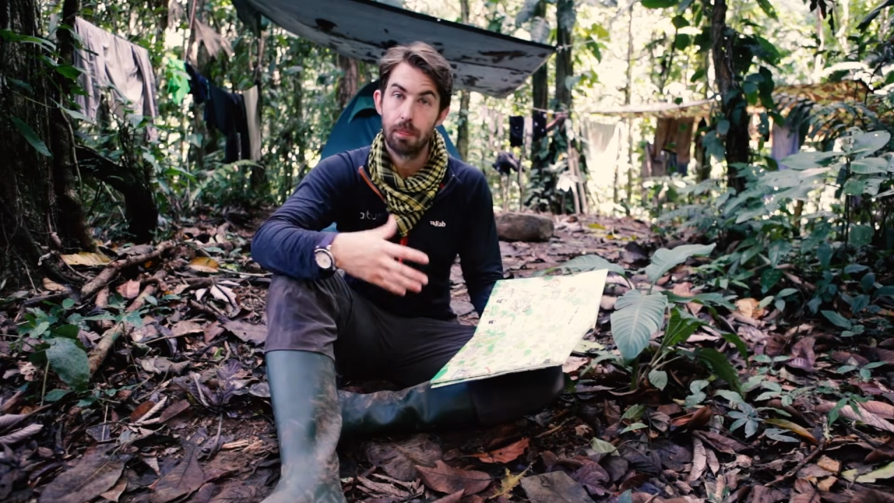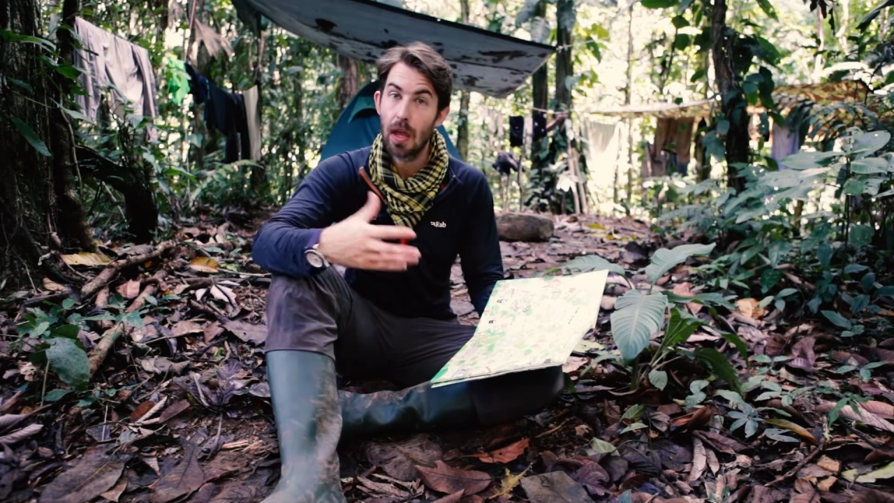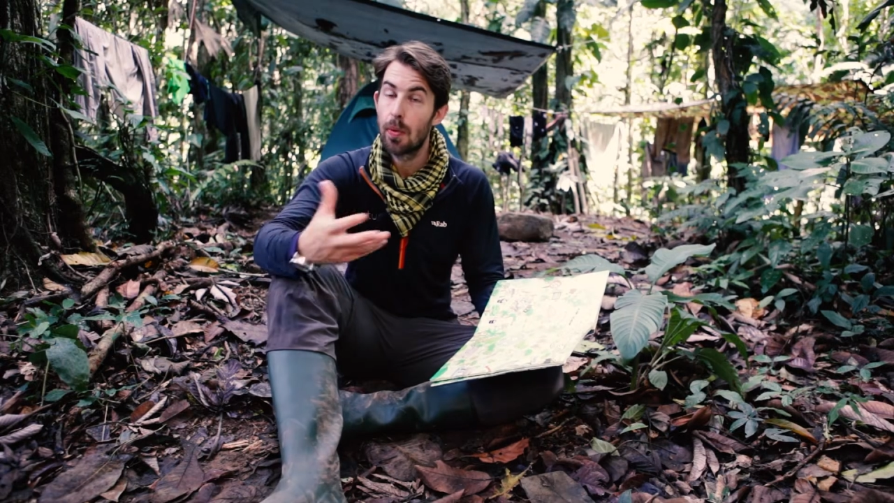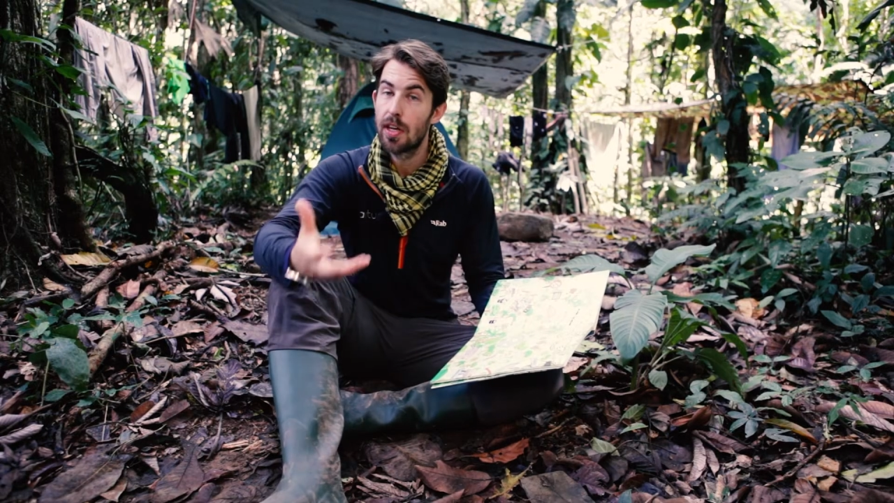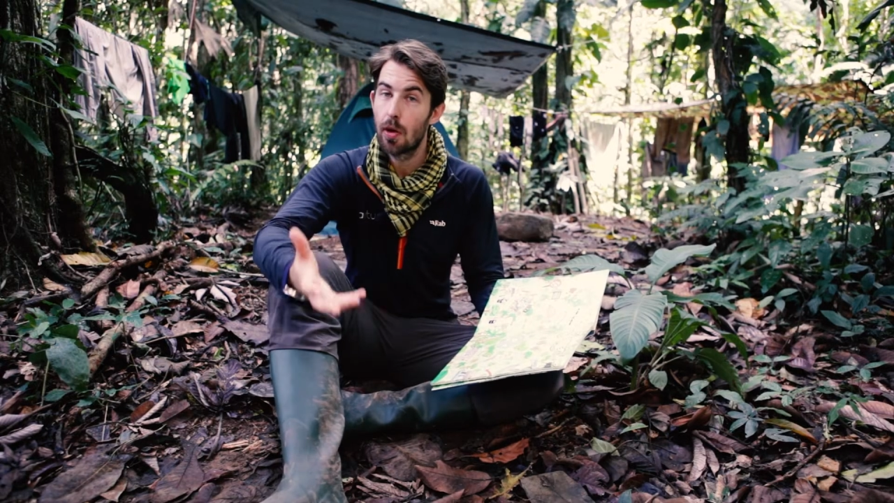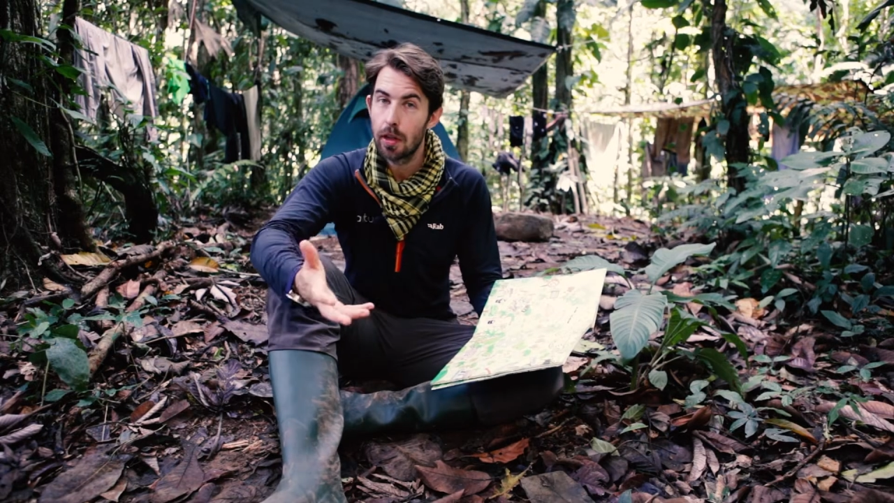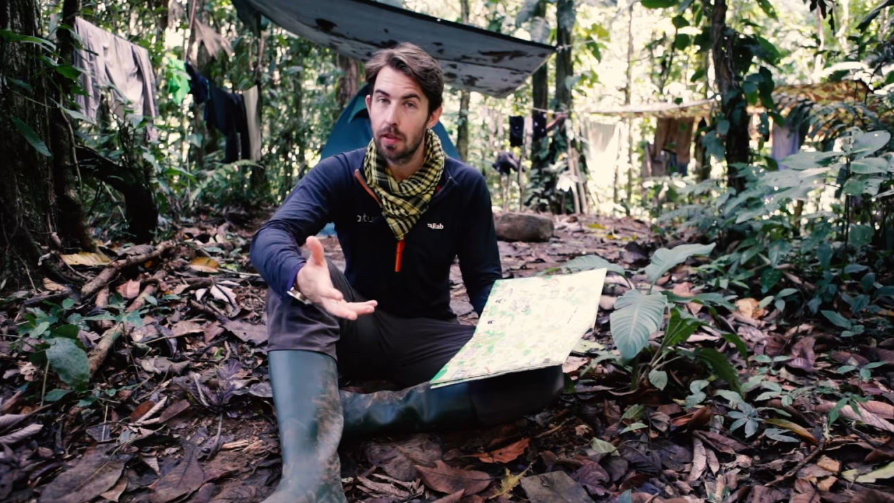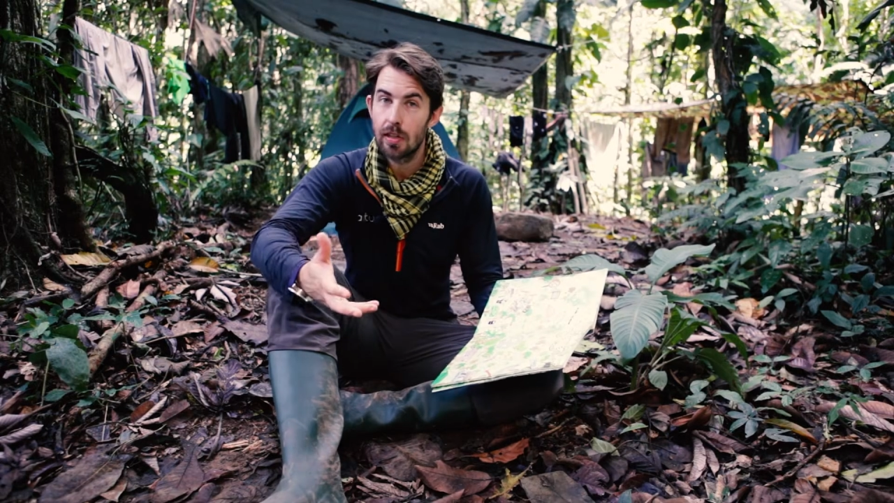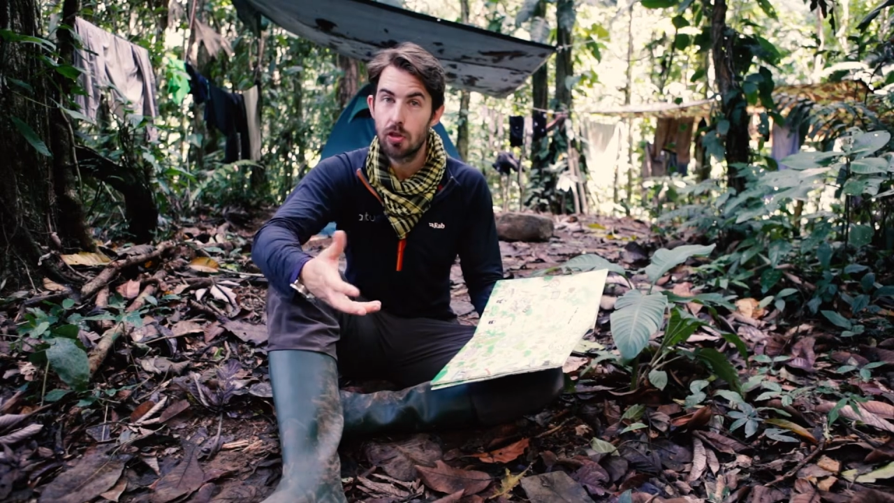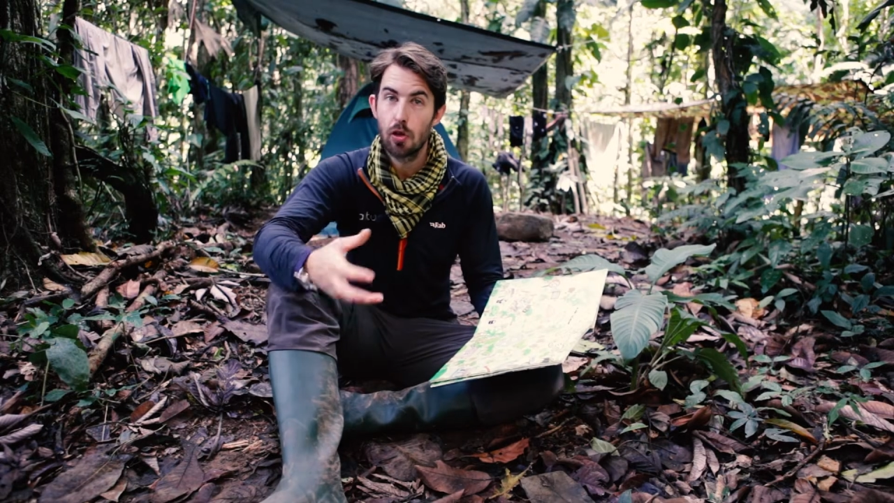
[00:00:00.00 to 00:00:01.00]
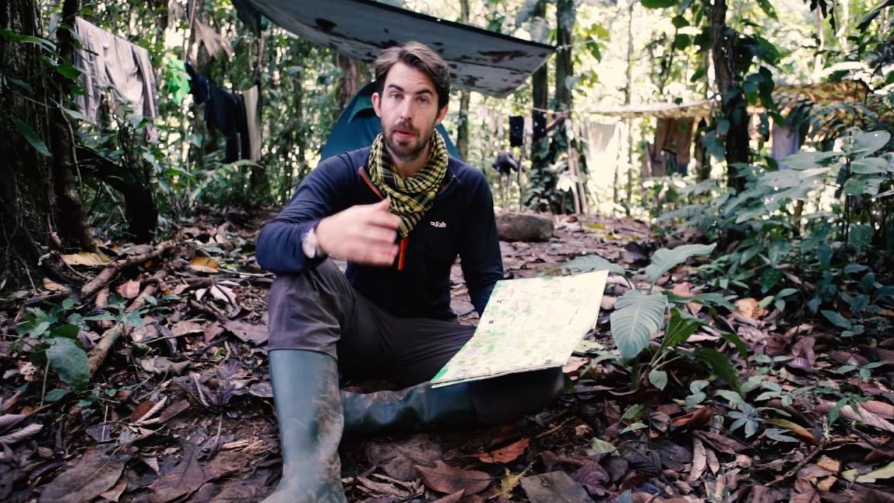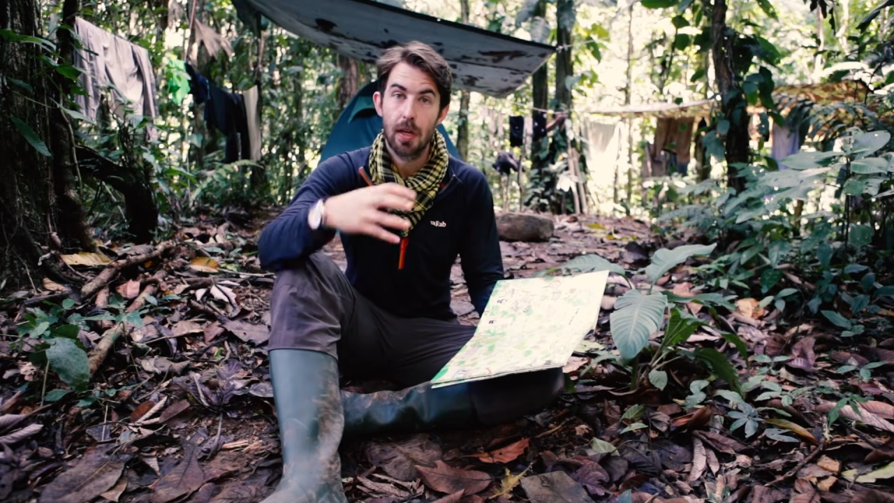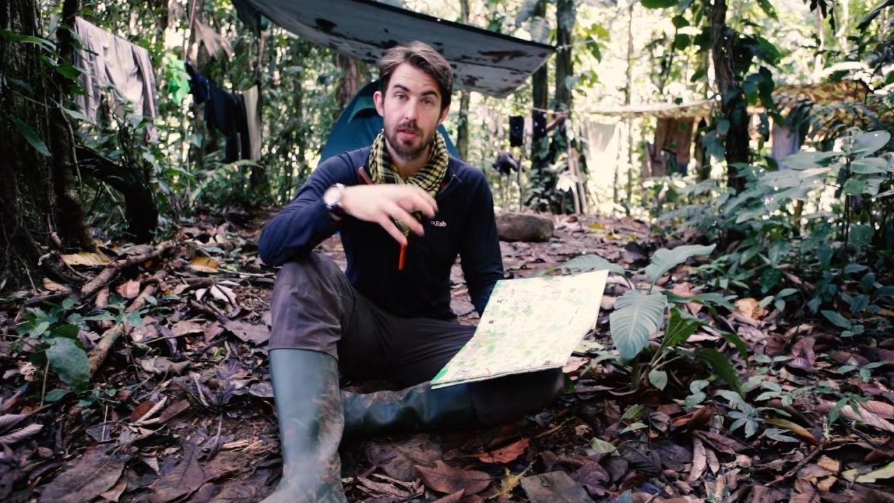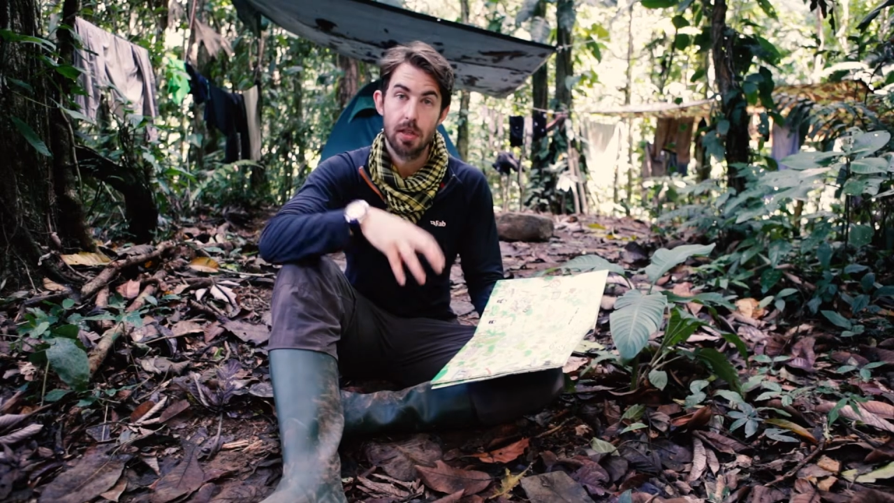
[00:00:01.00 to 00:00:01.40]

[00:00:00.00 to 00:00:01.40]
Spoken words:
And we know that they do because